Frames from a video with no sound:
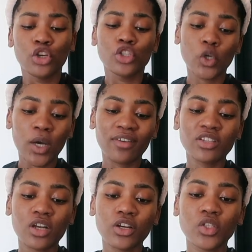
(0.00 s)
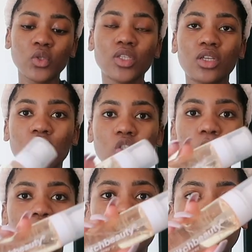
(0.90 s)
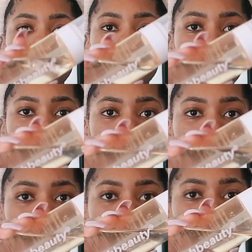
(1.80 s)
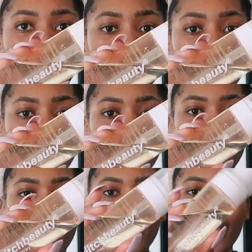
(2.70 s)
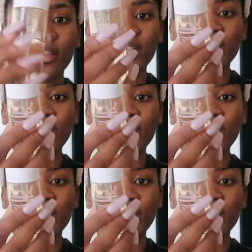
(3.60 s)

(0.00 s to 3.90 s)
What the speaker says: So I've started using the Swiitch Beauty Hero Spray, and